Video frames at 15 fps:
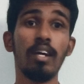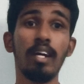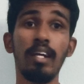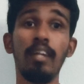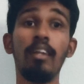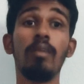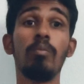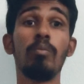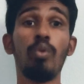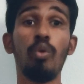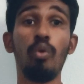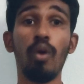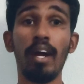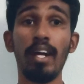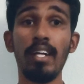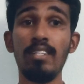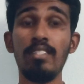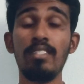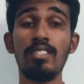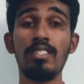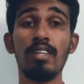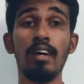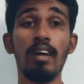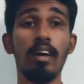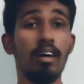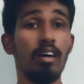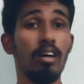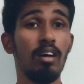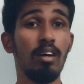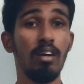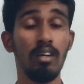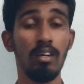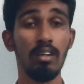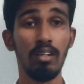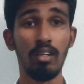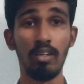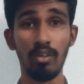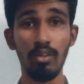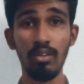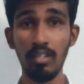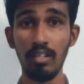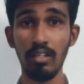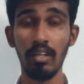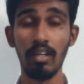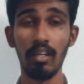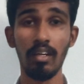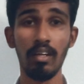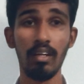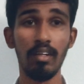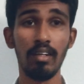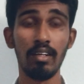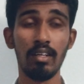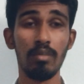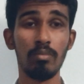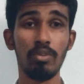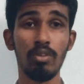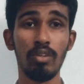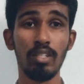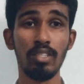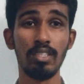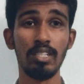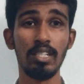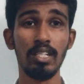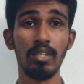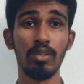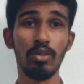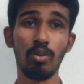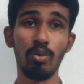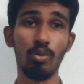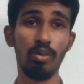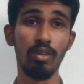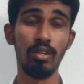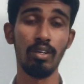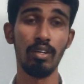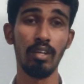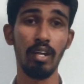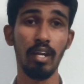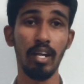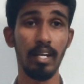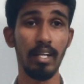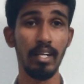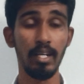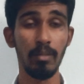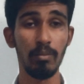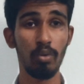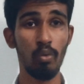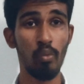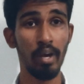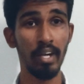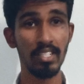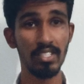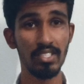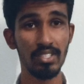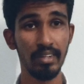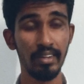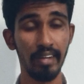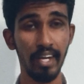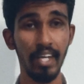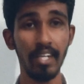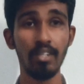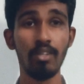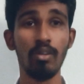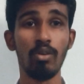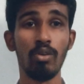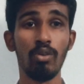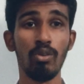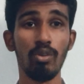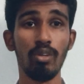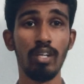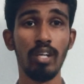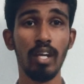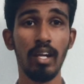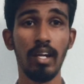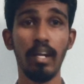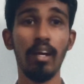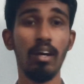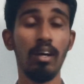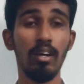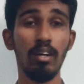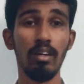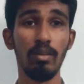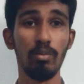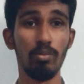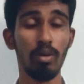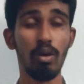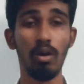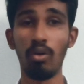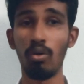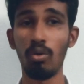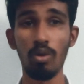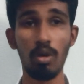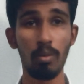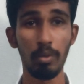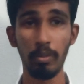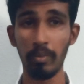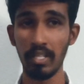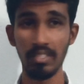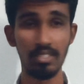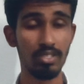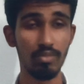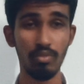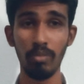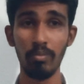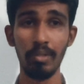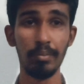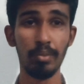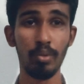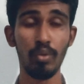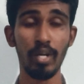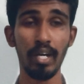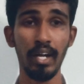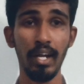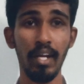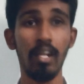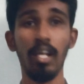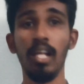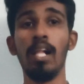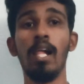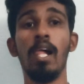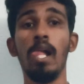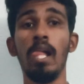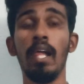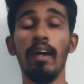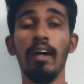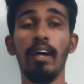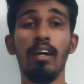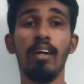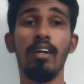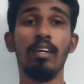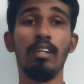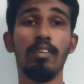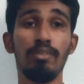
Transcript: It provides good terminology in code, and it provides great code. Or code optimization will be provided, and